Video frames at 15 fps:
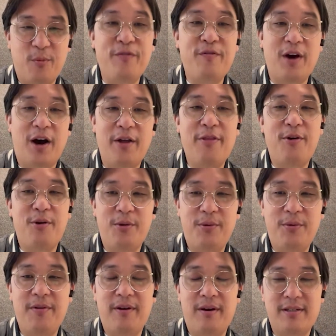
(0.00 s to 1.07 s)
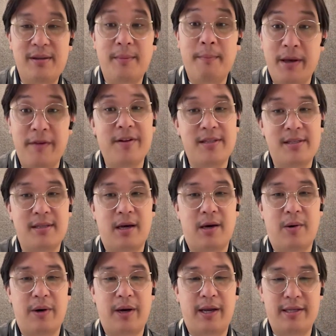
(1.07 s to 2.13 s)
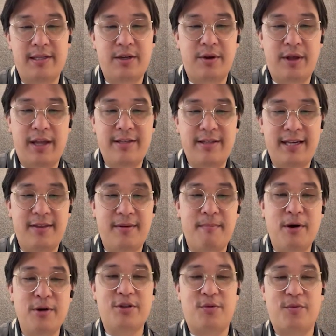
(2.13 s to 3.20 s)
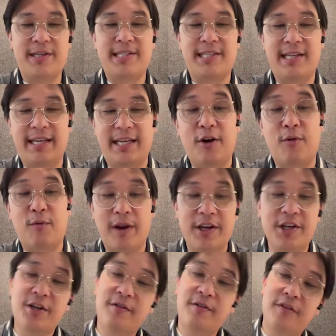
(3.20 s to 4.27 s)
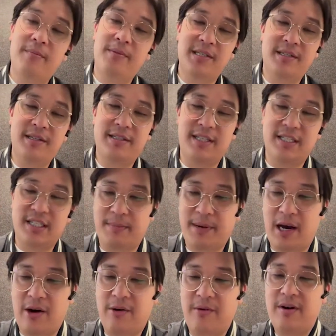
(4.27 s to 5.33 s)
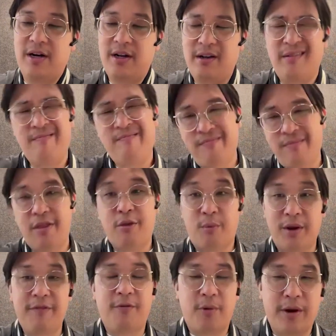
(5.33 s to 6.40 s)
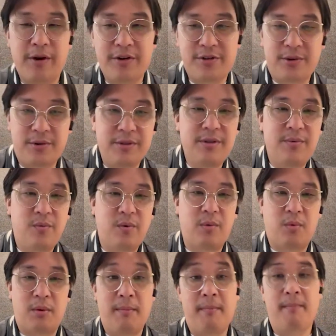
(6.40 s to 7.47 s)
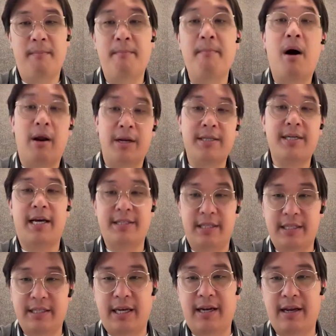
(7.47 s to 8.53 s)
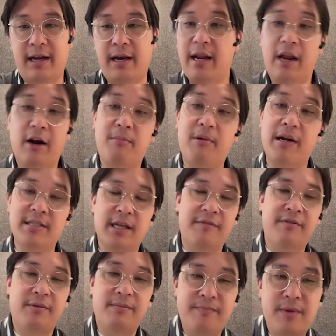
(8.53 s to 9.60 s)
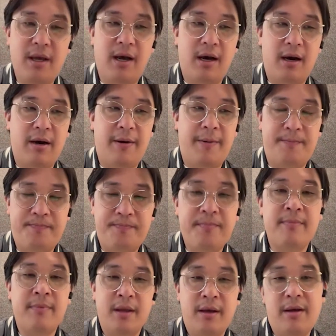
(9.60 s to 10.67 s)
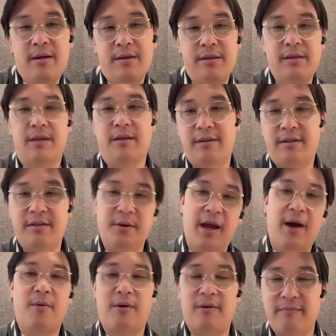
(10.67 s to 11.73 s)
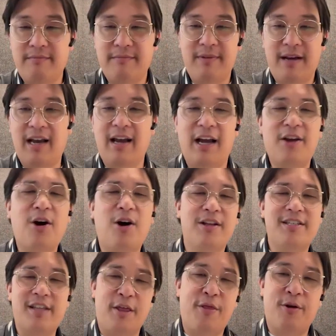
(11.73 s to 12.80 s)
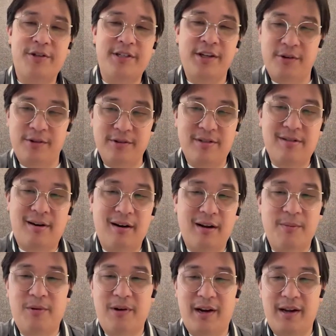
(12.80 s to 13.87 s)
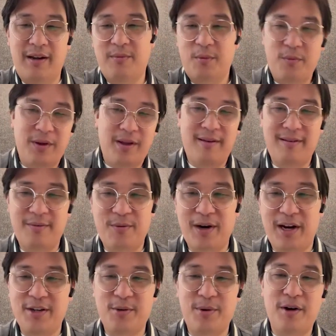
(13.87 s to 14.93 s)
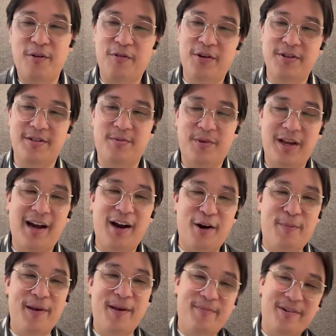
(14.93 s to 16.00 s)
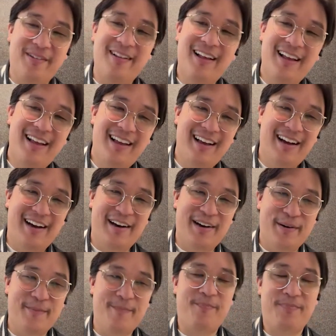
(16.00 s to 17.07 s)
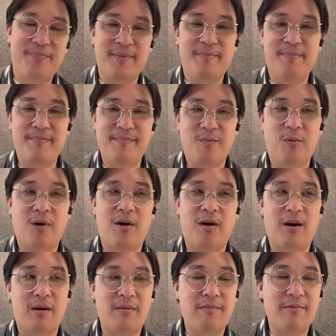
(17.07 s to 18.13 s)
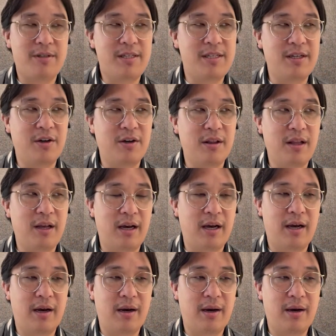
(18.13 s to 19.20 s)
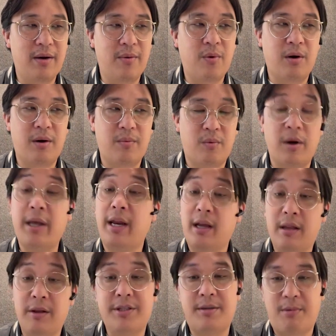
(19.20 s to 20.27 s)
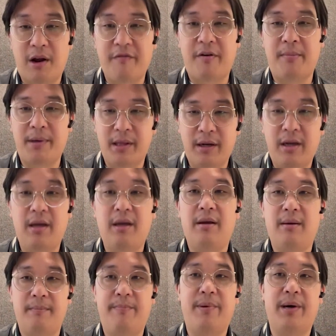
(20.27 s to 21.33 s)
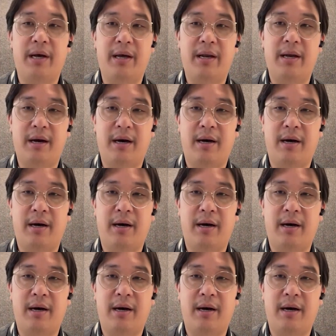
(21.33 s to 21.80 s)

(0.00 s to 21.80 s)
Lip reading: We've gone through some pivots though. And so I'd say the most recent iteration of the business is about 3-4 years old, where we're monetizing data at an enterprise level. So yeah, I call us a 13-year-old startup when I do interviews and we hire people. We're still, we're getting close to profitability, but